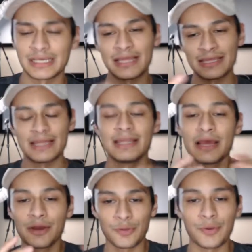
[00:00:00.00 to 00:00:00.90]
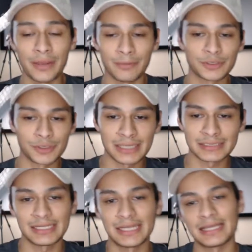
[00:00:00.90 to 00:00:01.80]
And then you were able to
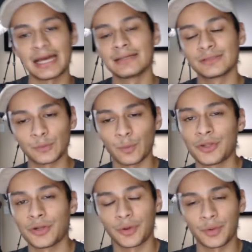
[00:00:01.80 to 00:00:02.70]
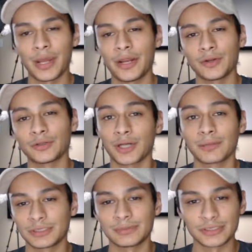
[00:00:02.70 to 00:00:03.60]
translate that to when you're creating your
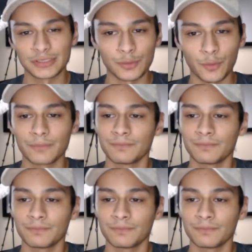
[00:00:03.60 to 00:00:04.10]
dropshipping store.